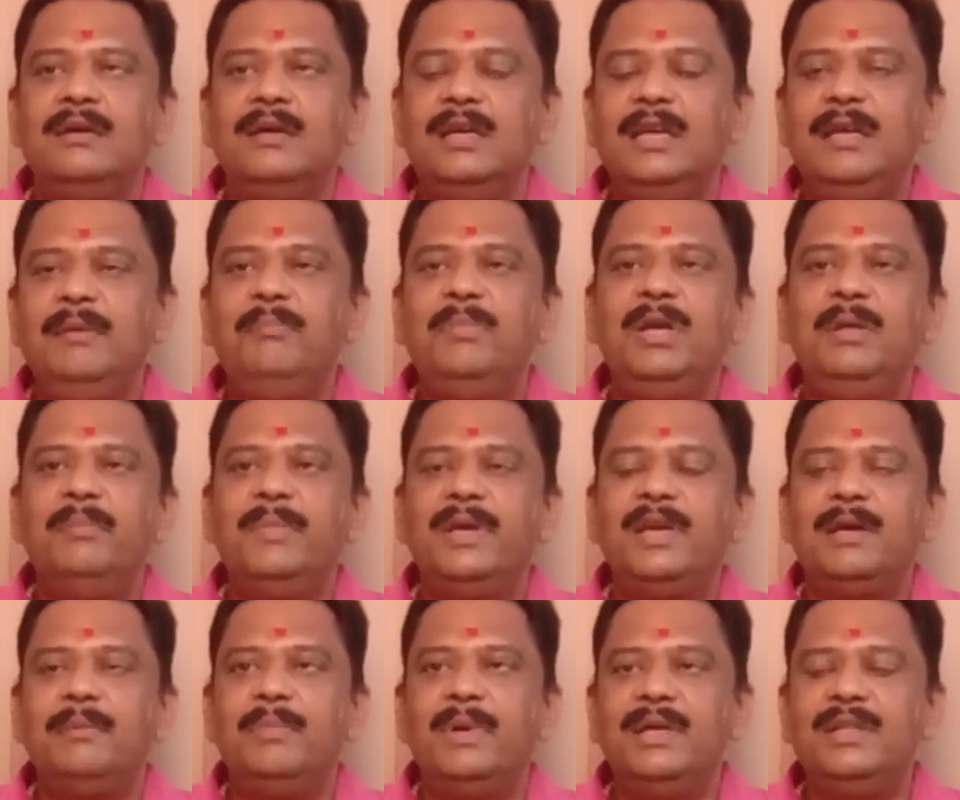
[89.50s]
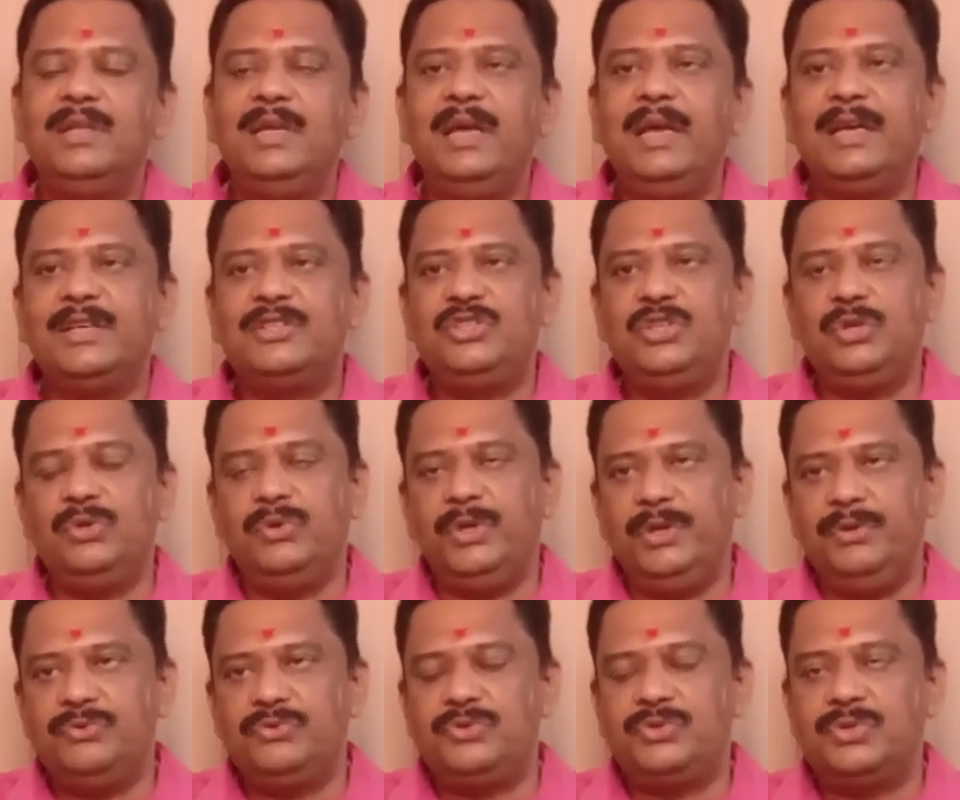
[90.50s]
implemented by the
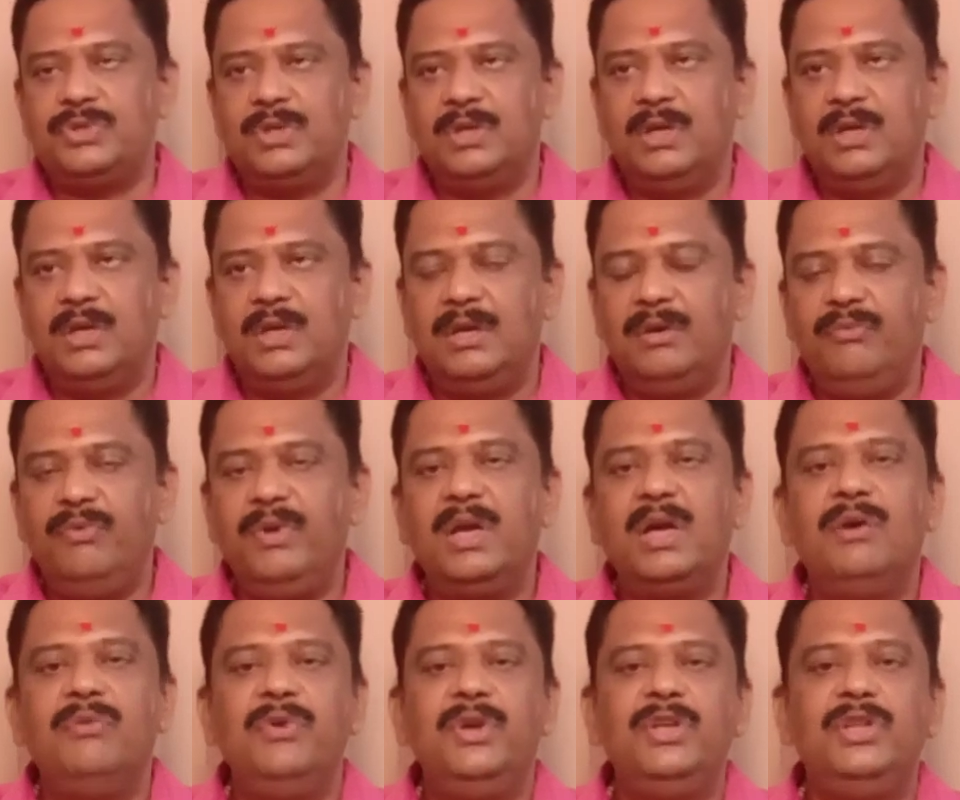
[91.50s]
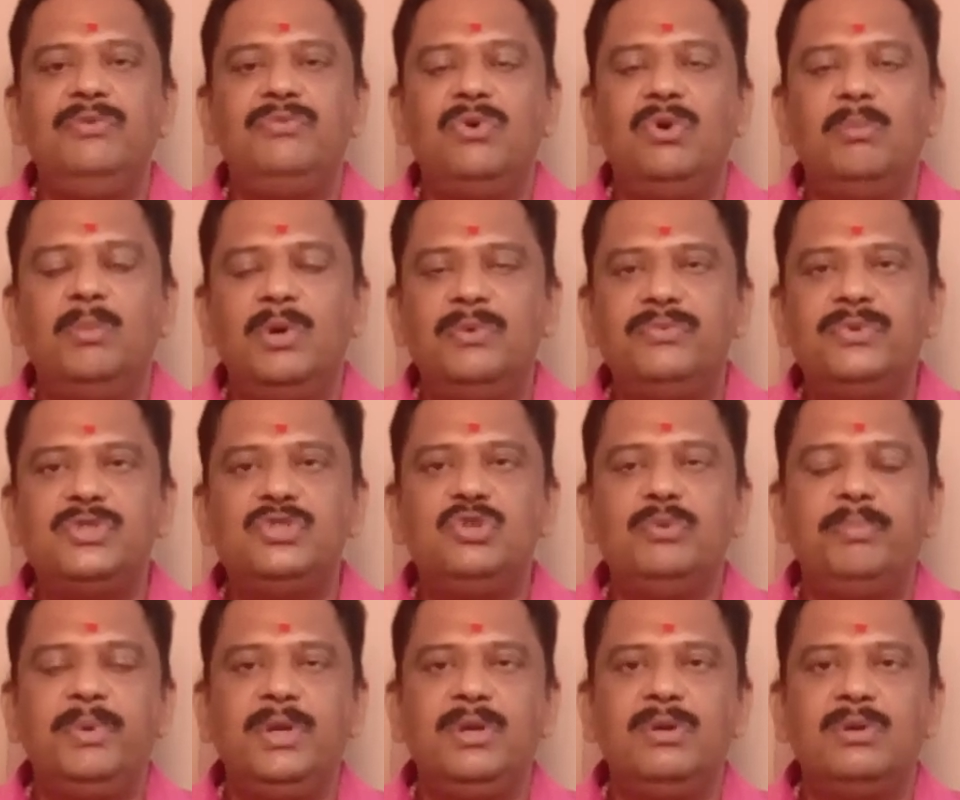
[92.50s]
executives. We have in the form of
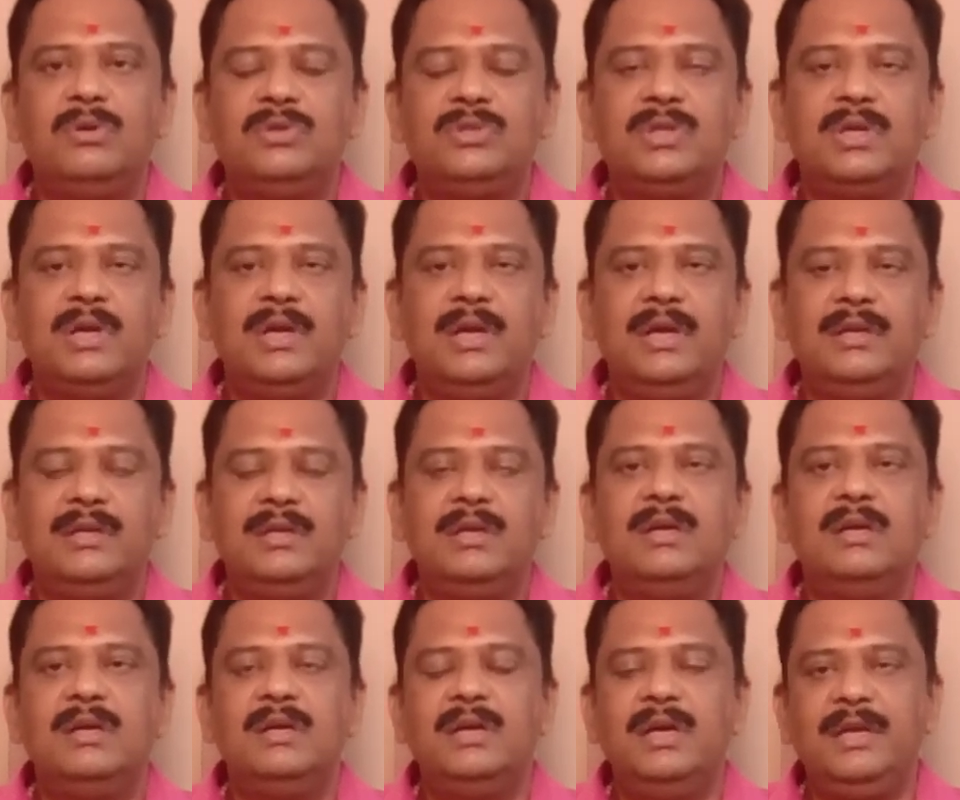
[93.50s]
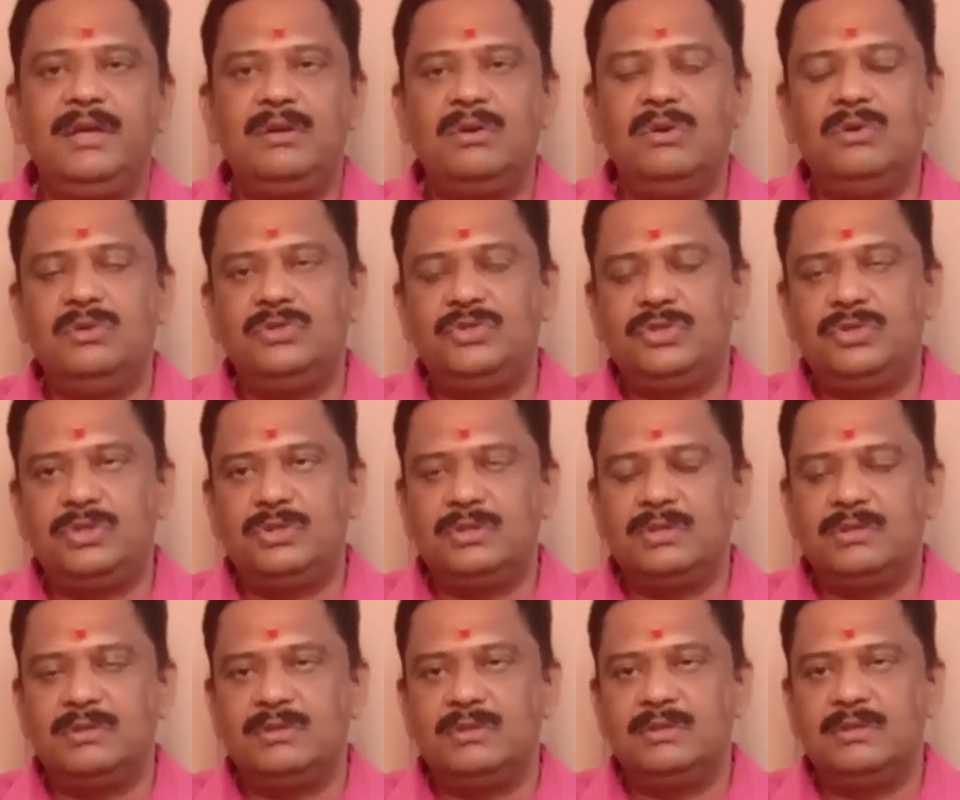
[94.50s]
Supreme Court and High Courts.